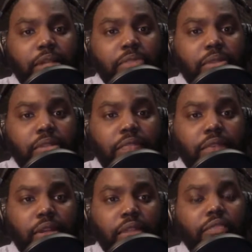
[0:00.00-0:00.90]

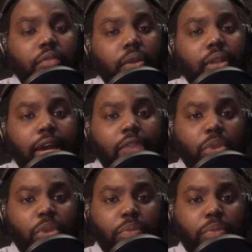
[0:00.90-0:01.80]
specifically for a lot of
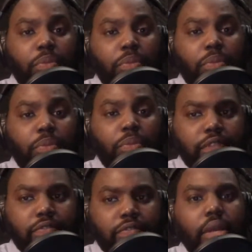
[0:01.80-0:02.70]
people to be
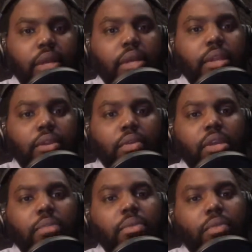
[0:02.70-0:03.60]
successful. Now, don't
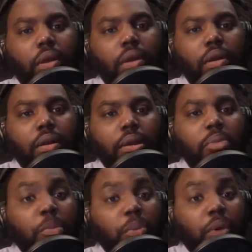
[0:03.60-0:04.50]
get me wrong,
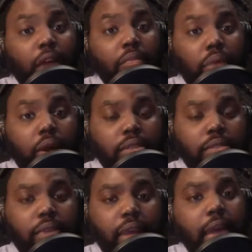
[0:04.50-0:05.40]
people
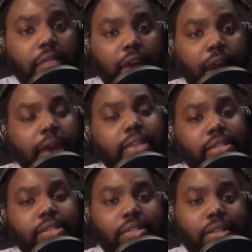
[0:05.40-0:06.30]
have had
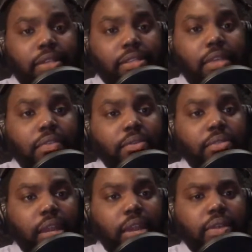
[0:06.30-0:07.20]
success in those
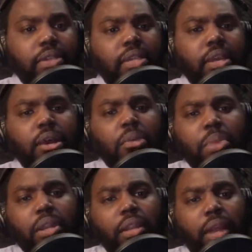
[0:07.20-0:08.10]
areas,
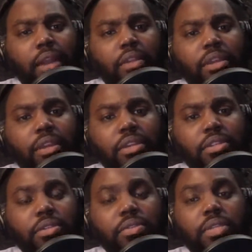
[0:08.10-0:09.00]
but a lot of the
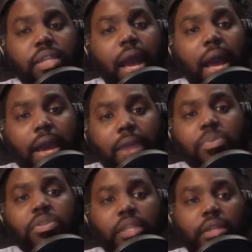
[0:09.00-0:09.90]
issues that I
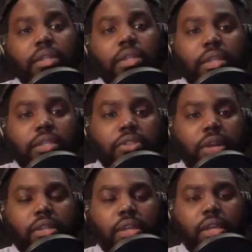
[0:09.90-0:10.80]
particularly
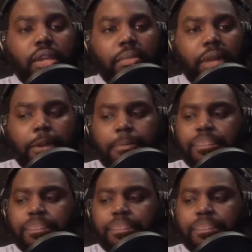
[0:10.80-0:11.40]
start thinking about